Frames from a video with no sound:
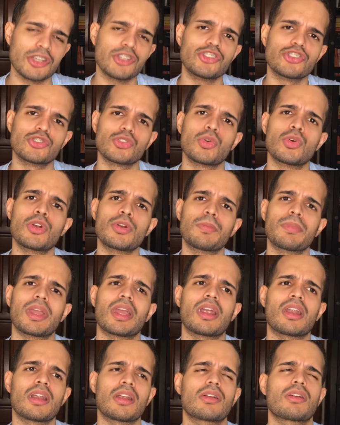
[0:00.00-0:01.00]
short
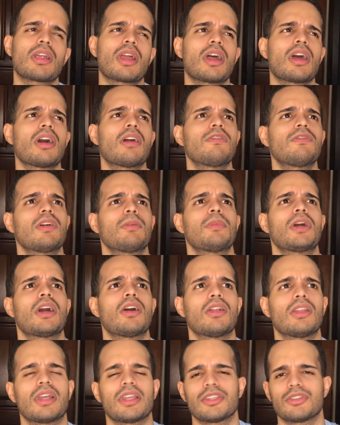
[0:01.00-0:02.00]
paragraph
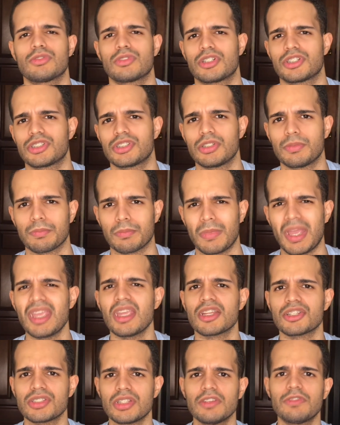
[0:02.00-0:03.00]
about like your main
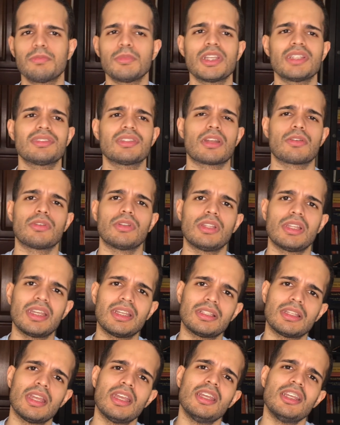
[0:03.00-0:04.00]
achievements that relate